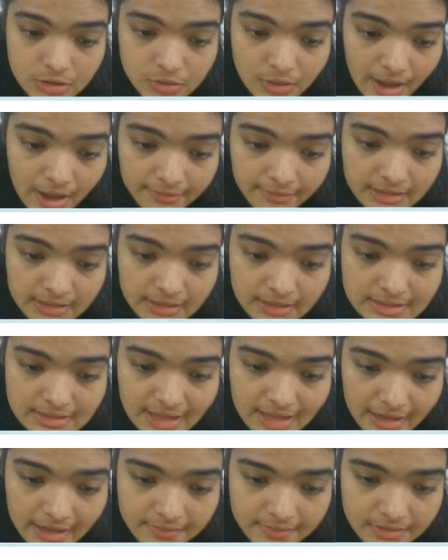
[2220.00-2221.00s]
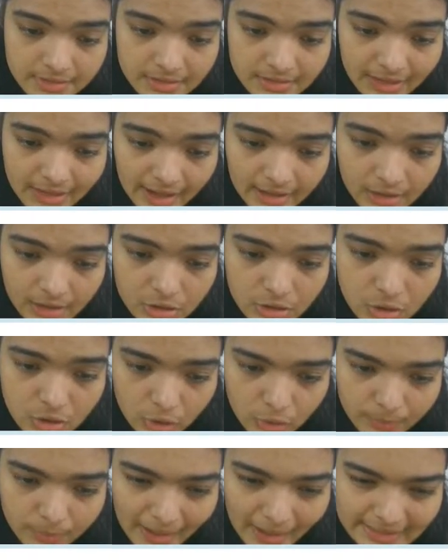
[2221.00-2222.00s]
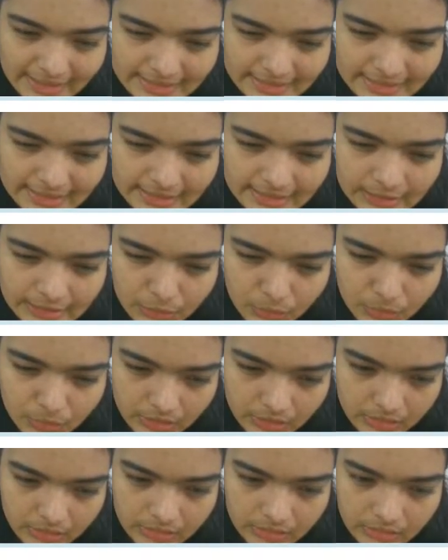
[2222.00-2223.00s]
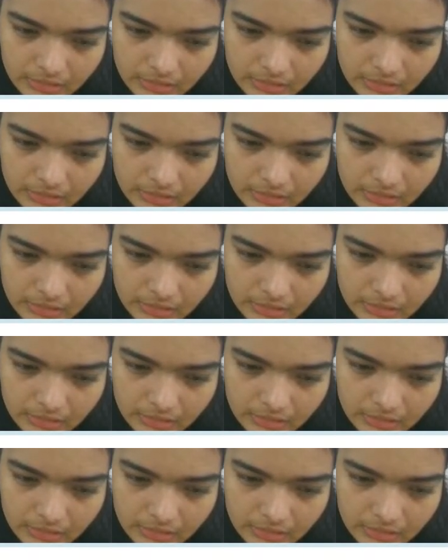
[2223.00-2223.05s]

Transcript: everything inside of the rectangle is automatically included.